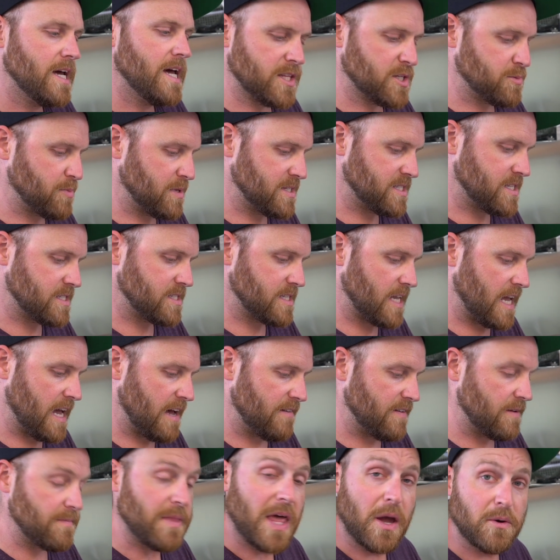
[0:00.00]
This place doesn't
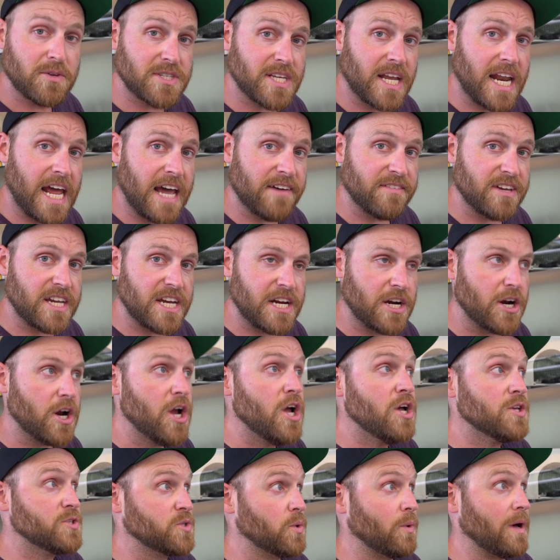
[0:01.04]
have it. I was going to have it here,
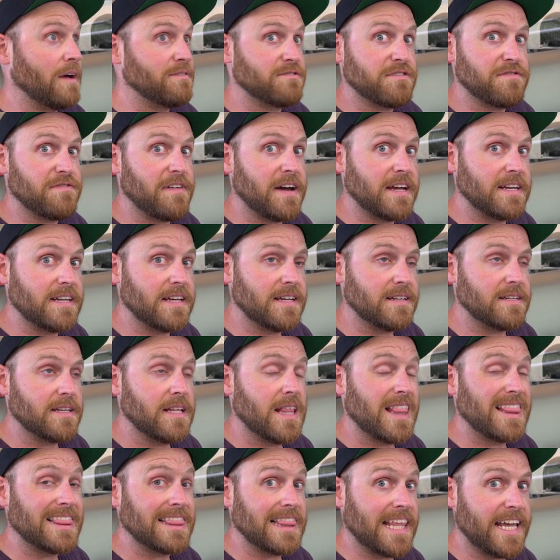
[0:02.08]
so I will have to find it
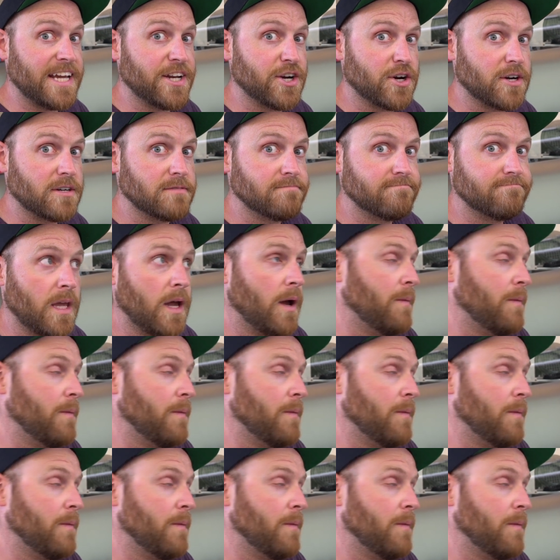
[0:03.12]
later.